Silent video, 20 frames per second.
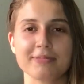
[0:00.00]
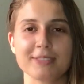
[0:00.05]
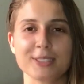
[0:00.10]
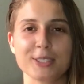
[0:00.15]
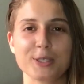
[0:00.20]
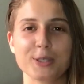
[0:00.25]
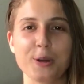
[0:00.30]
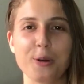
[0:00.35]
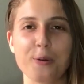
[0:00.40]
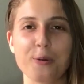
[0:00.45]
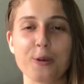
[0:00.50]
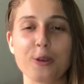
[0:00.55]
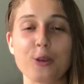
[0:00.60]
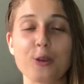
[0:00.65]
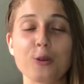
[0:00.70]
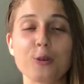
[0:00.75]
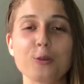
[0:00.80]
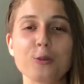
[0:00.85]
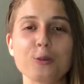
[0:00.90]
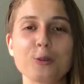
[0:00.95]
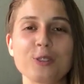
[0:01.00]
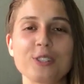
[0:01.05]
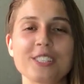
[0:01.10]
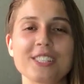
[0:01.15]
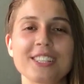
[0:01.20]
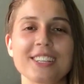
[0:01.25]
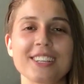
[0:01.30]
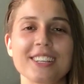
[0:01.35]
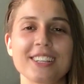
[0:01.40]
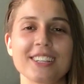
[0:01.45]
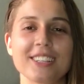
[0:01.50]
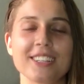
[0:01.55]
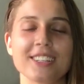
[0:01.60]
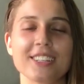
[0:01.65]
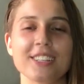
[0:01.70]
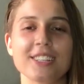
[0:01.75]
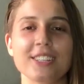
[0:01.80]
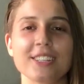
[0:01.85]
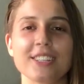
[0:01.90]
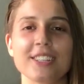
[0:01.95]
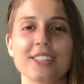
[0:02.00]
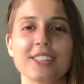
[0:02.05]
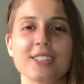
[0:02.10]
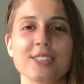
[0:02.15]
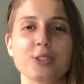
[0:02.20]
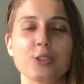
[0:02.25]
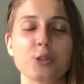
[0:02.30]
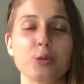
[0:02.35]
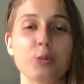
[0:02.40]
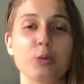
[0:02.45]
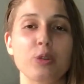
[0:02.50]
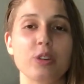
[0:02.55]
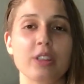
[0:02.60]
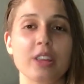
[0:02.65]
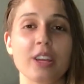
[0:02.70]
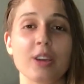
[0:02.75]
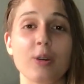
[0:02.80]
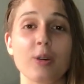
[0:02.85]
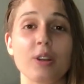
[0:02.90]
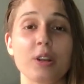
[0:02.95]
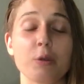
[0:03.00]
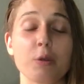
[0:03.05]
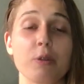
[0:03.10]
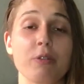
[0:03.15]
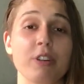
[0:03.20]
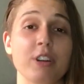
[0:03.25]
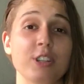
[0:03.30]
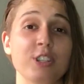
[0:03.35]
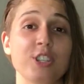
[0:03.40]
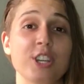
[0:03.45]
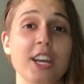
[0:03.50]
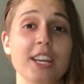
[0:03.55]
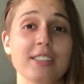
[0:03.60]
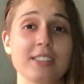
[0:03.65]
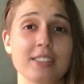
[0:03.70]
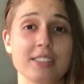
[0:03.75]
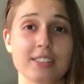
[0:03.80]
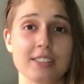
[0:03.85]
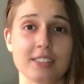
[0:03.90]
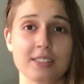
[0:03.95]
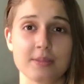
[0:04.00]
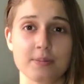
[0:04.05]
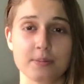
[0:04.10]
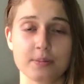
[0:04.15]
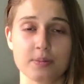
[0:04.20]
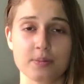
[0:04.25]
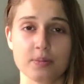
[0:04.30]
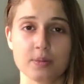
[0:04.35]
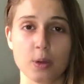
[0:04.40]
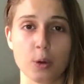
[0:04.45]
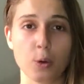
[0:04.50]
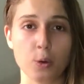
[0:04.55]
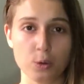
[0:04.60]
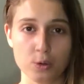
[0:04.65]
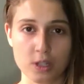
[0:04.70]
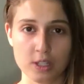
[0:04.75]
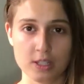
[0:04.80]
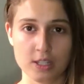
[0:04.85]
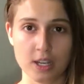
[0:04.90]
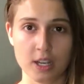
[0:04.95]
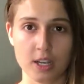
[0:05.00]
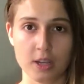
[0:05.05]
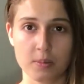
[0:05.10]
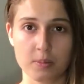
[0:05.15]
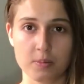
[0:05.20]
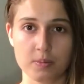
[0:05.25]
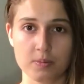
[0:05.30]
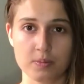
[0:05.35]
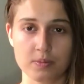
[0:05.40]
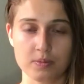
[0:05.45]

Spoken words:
so used to breathing only with our chest all the time.